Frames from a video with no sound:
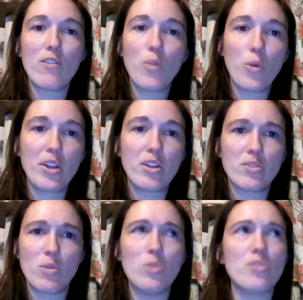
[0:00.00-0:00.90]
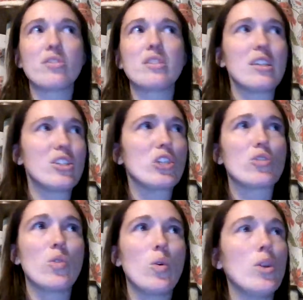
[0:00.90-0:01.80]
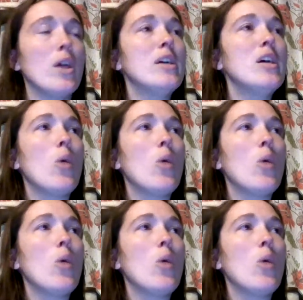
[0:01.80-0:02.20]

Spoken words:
at 4 years old or 6 years old,